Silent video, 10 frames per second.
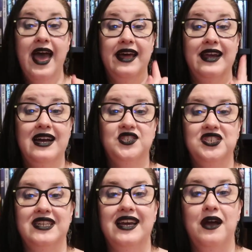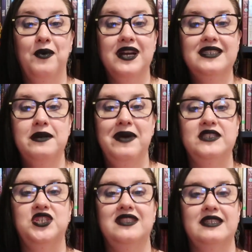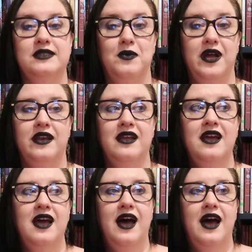And actually, I wanted to mention this one.